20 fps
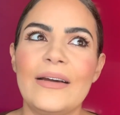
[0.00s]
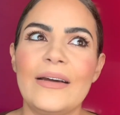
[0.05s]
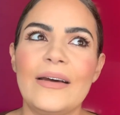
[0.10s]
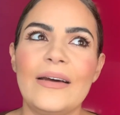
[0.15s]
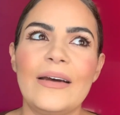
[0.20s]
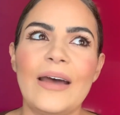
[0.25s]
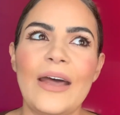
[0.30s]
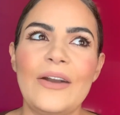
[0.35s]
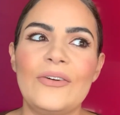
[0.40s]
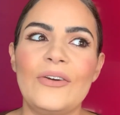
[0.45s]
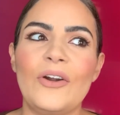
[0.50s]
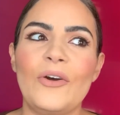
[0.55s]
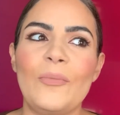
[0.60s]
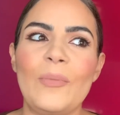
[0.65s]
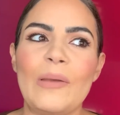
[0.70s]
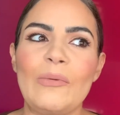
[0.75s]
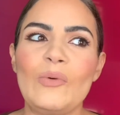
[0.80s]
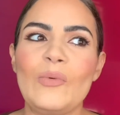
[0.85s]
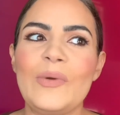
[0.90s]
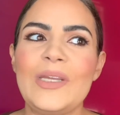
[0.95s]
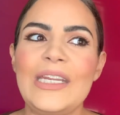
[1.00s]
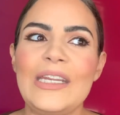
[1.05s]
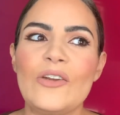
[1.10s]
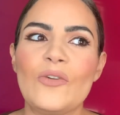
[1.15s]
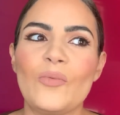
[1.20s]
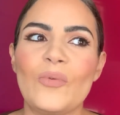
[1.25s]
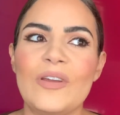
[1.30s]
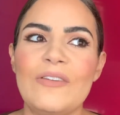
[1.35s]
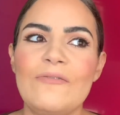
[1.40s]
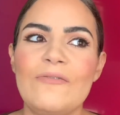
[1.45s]
I don't know, maybe we need to
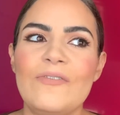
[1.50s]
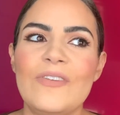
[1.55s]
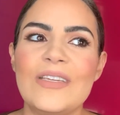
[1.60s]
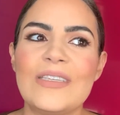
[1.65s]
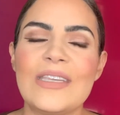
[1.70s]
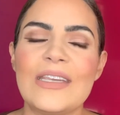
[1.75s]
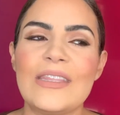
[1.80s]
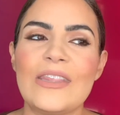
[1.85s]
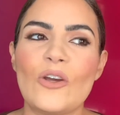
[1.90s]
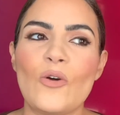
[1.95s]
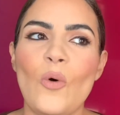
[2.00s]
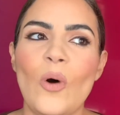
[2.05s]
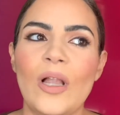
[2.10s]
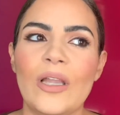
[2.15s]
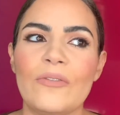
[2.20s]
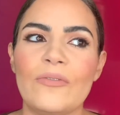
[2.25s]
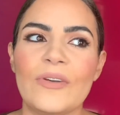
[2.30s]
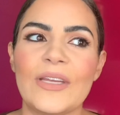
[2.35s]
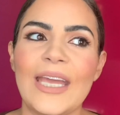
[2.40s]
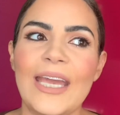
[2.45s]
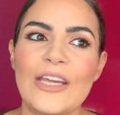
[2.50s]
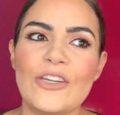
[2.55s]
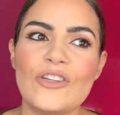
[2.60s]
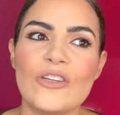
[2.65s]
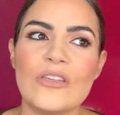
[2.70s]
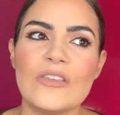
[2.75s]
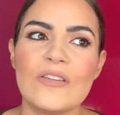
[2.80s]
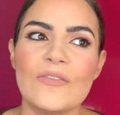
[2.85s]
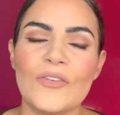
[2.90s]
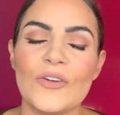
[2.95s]
revisit the
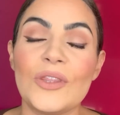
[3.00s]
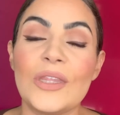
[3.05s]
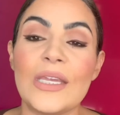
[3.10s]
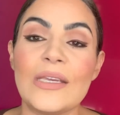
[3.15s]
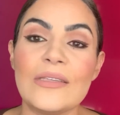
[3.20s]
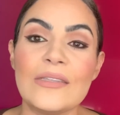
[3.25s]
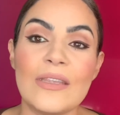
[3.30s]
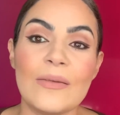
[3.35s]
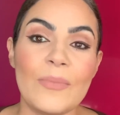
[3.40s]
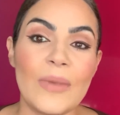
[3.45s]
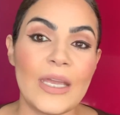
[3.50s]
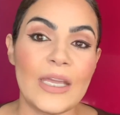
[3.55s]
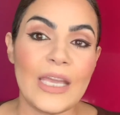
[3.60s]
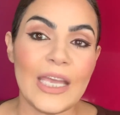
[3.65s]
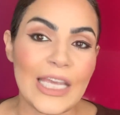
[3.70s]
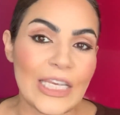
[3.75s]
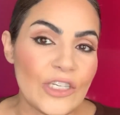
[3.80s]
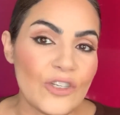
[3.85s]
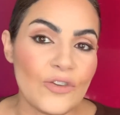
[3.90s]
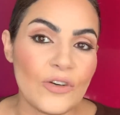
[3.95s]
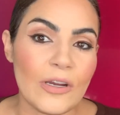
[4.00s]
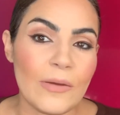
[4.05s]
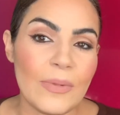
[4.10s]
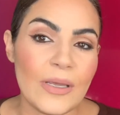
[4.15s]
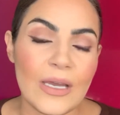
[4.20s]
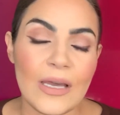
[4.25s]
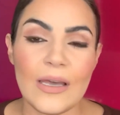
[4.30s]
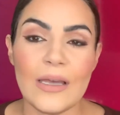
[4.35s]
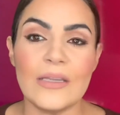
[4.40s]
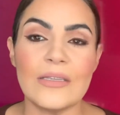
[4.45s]
qualifications for things that make history
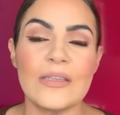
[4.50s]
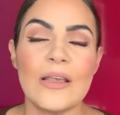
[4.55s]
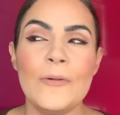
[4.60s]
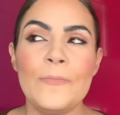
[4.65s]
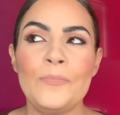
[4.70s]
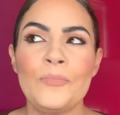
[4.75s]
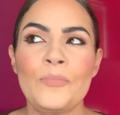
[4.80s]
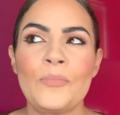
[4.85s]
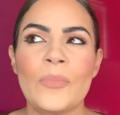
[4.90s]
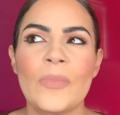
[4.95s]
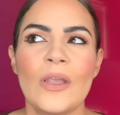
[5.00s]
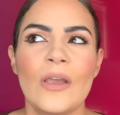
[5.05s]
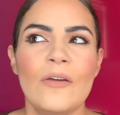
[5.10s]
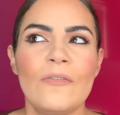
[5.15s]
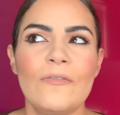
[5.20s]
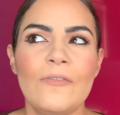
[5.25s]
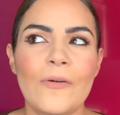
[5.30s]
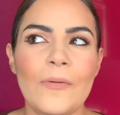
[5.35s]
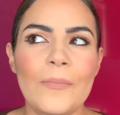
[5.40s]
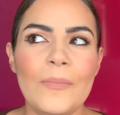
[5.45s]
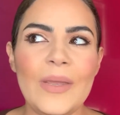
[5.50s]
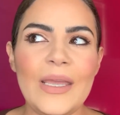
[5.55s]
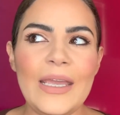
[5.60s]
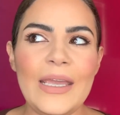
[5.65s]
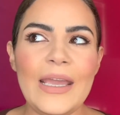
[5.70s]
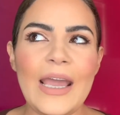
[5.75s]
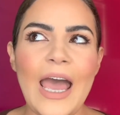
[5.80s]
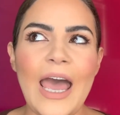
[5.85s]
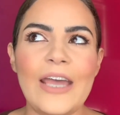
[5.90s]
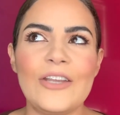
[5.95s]
because for
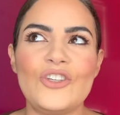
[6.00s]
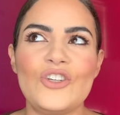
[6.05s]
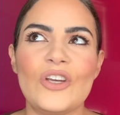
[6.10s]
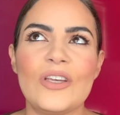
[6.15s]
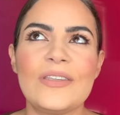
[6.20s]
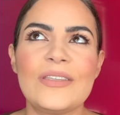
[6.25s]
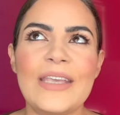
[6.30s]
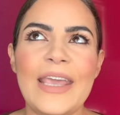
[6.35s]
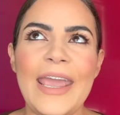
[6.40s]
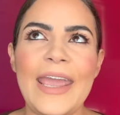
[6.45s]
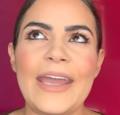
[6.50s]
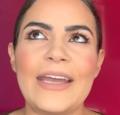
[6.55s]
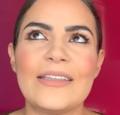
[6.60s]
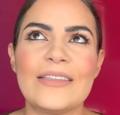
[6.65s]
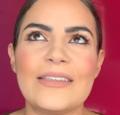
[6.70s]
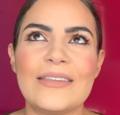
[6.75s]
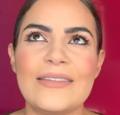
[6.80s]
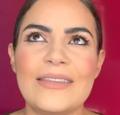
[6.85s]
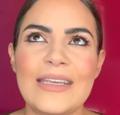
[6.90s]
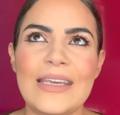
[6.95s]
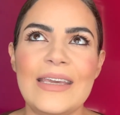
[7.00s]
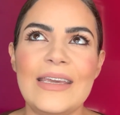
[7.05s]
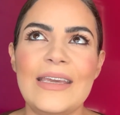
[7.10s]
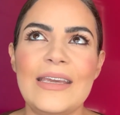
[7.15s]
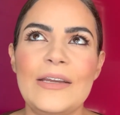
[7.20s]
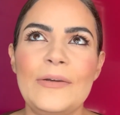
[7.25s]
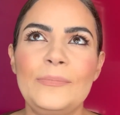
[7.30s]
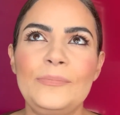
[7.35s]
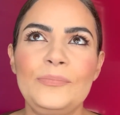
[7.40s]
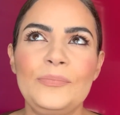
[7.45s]
me, I just can't
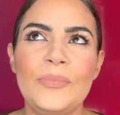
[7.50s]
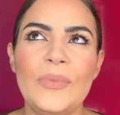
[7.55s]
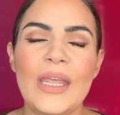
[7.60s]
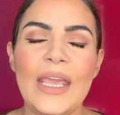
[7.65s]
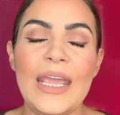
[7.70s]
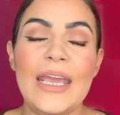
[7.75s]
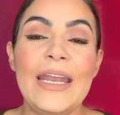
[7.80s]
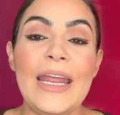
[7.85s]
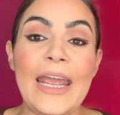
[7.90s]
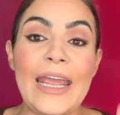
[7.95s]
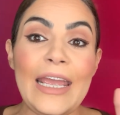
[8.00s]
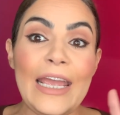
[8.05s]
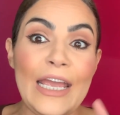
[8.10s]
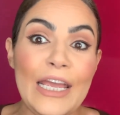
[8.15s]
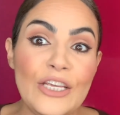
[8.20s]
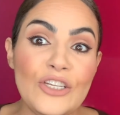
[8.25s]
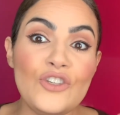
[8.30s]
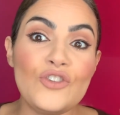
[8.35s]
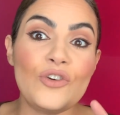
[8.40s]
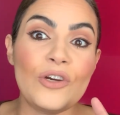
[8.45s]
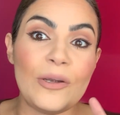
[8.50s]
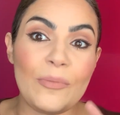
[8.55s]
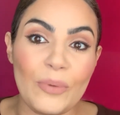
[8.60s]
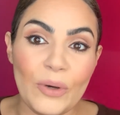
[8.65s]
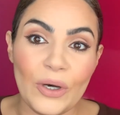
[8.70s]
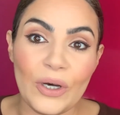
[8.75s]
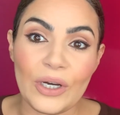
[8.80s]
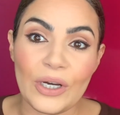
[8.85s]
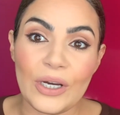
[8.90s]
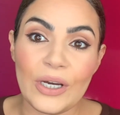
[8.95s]
see in a history
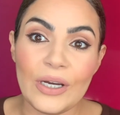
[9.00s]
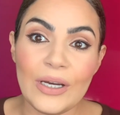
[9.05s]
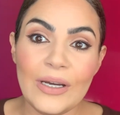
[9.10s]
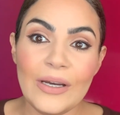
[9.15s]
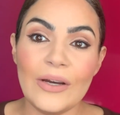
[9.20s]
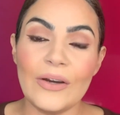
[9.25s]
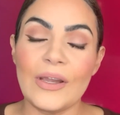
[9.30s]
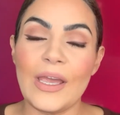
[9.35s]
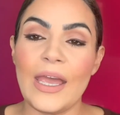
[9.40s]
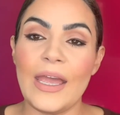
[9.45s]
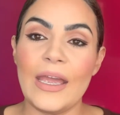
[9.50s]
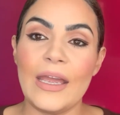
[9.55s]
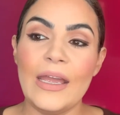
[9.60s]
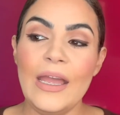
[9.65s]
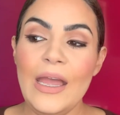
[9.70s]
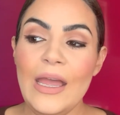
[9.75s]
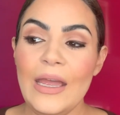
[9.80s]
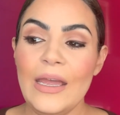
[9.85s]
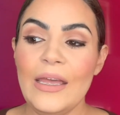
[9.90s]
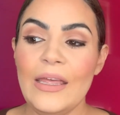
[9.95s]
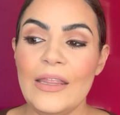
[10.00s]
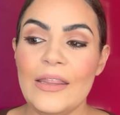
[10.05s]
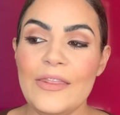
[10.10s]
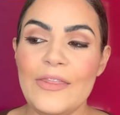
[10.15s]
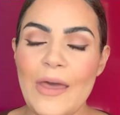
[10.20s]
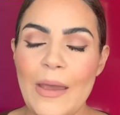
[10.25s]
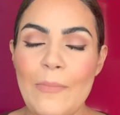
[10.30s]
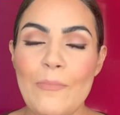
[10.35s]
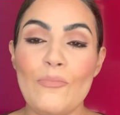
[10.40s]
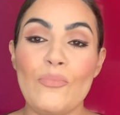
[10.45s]
book, okay,
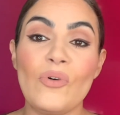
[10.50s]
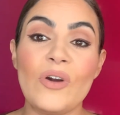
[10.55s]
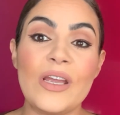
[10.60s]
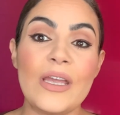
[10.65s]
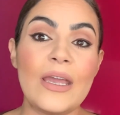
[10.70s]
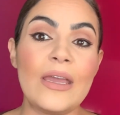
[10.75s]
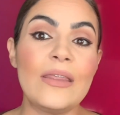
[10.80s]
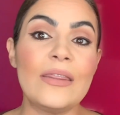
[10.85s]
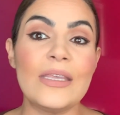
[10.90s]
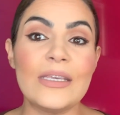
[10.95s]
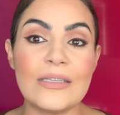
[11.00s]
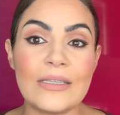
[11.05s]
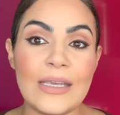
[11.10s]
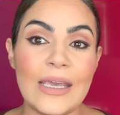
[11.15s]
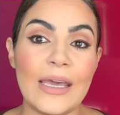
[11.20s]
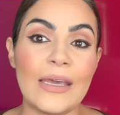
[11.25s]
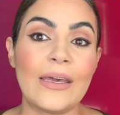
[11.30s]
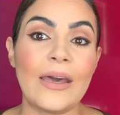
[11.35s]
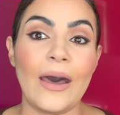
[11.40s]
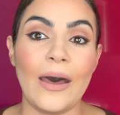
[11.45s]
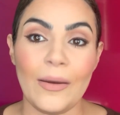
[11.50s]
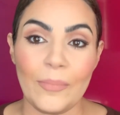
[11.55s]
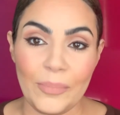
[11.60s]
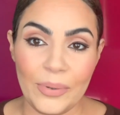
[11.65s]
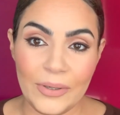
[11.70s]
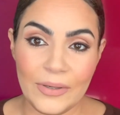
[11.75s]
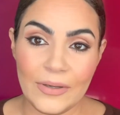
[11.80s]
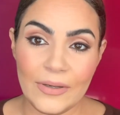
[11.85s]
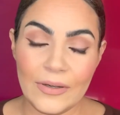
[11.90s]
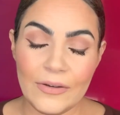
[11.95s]
them bringing this kick up.
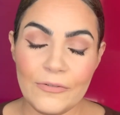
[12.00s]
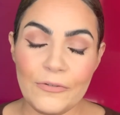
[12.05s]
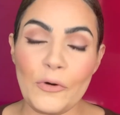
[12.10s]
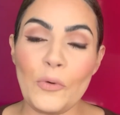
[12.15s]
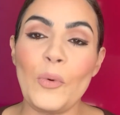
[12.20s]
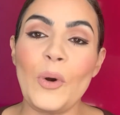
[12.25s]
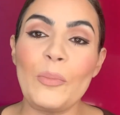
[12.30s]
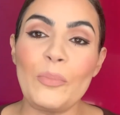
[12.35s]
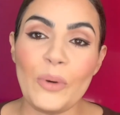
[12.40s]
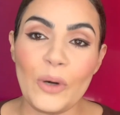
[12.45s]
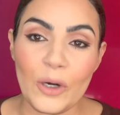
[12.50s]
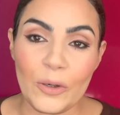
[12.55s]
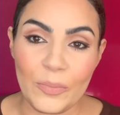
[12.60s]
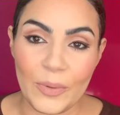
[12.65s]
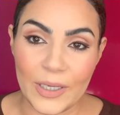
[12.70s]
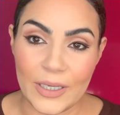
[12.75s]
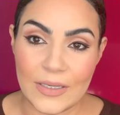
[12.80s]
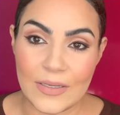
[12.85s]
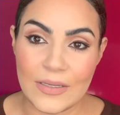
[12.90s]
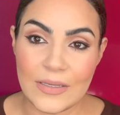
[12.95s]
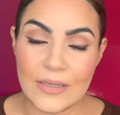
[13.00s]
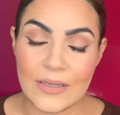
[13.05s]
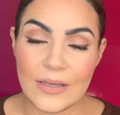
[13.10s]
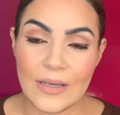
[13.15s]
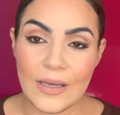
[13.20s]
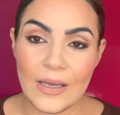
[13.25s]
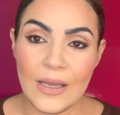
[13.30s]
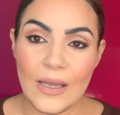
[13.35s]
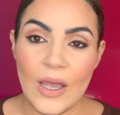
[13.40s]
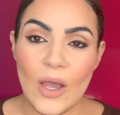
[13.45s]
For what purpose?
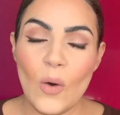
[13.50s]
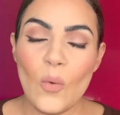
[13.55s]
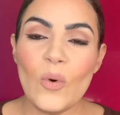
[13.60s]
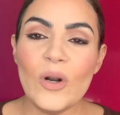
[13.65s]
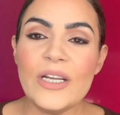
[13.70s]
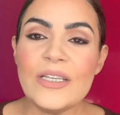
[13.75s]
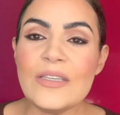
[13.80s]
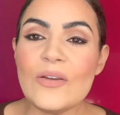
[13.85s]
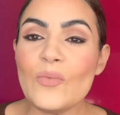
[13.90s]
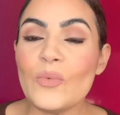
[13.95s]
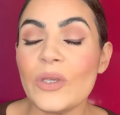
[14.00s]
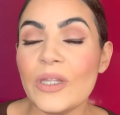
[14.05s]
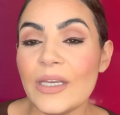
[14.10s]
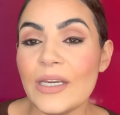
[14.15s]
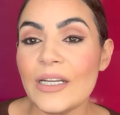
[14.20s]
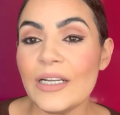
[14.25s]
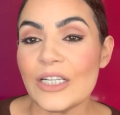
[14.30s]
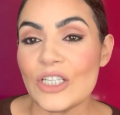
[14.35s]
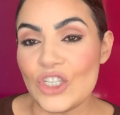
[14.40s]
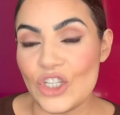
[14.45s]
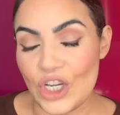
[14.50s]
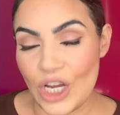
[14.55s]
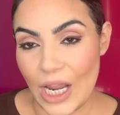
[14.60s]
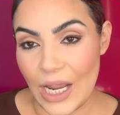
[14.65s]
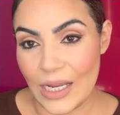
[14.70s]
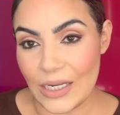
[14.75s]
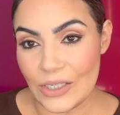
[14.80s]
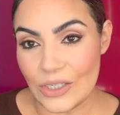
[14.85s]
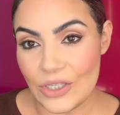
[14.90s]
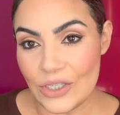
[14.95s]
What is it really going to
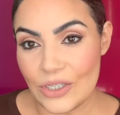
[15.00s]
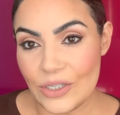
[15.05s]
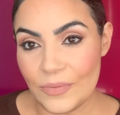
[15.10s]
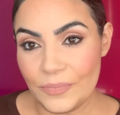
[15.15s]
change?